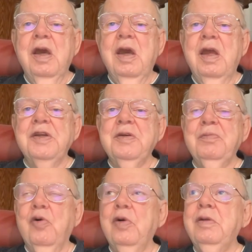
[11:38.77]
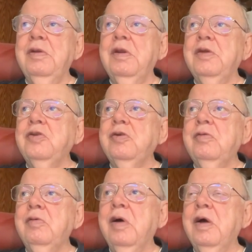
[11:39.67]
It is important that
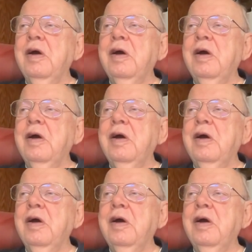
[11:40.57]
you